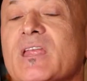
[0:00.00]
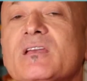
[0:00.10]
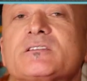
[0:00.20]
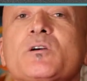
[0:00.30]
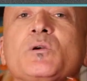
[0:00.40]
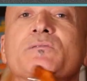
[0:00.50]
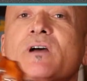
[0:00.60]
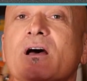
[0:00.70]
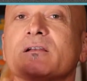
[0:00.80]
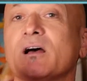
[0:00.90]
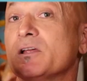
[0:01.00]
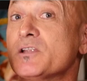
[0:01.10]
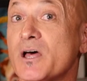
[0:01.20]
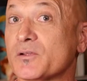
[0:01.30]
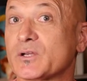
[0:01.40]
So we've got
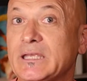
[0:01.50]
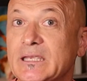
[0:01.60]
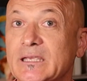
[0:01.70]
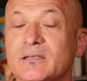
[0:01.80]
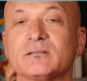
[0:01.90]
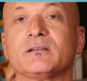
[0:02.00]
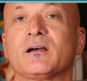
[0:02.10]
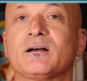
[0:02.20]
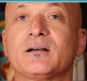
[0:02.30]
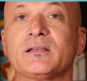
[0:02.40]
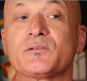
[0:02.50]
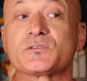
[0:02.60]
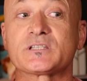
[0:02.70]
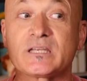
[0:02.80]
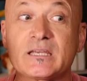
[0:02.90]
another key. If
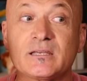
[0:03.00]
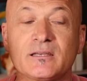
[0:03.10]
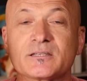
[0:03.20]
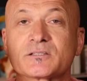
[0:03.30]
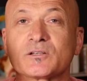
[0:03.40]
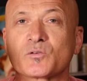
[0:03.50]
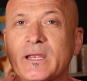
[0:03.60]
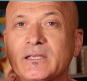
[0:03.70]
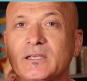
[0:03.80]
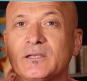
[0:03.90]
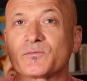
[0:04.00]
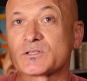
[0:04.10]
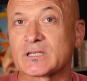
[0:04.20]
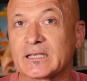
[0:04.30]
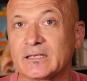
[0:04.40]
C isn't a great key for
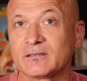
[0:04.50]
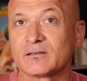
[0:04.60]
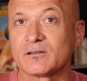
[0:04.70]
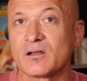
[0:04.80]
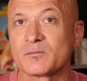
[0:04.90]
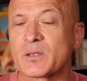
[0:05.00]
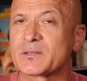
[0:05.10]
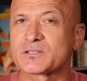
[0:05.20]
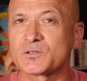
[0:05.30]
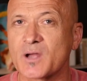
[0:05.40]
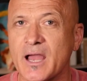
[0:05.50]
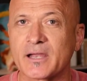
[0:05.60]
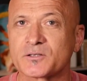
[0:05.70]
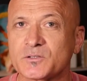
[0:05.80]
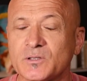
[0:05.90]
singing along, maybe it's too high
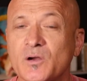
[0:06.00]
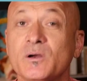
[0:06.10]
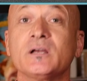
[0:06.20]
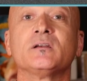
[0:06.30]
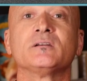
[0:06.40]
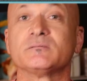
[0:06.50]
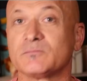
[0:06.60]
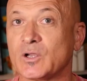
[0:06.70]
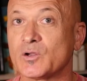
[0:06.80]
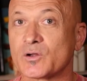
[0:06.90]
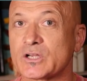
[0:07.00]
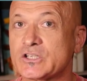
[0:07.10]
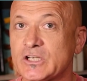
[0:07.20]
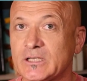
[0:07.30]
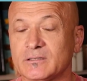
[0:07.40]
or too low, go to
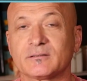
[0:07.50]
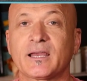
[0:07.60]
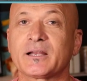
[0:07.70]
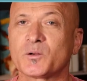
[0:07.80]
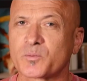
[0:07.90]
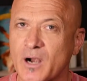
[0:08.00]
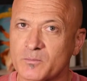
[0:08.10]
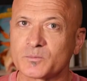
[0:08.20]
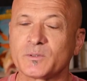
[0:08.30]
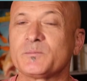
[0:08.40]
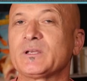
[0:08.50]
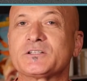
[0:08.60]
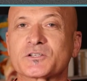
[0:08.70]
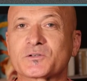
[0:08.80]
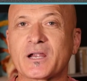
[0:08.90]
G, and it'll probably be
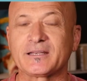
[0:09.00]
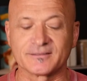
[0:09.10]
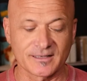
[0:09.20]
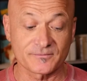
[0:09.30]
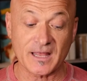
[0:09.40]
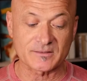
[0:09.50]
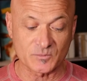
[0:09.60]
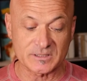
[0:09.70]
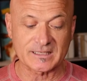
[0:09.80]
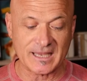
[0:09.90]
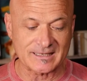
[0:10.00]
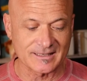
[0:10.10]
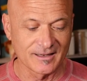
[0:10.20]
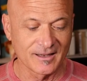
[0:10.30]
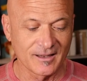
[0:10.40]
just right, if that was the case.
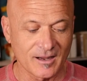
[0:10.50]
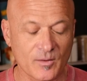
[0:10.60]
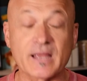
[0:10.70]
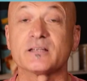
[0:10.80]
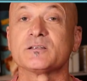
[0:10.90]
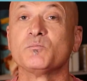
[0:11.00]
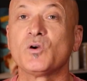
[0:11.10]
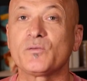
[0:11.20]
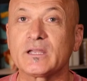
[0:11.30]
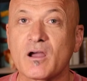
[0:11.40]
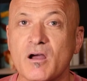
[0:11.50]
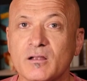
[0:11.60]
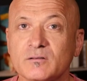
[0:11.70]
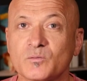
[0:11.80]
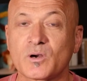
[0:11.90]
All right, moving
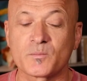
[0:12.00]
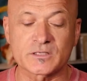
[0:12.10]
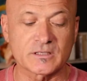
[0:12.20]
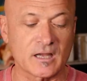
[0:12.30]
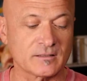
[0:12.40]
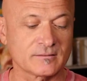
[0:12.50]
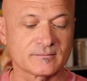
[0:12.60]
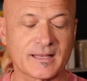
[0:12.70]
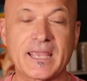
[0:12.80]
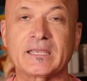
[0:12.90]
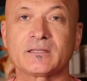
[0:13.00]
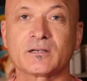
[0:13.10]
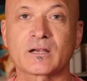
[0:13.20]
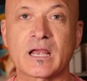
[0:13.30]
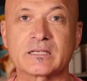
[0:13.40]
on. We're almost done. Hang in
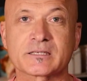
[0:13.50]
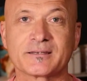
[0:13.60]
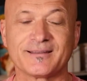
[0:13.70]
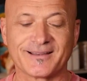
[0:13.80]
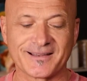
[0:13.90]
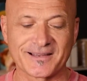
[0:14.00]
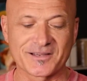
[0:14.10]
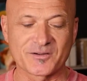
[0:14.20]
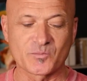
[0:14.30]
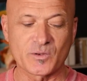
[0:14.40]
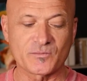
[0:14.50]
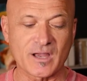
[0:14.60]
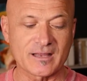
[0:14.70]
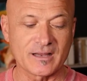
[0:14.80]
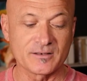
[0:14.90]
there, guys. We've
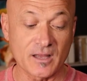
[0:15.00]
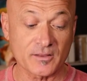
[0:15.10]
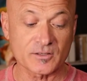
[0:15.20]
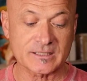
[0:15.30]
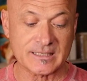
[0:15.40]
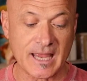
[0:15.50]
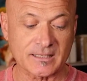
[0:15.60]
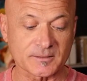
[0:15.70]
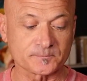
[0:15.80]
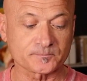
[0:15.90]
got another set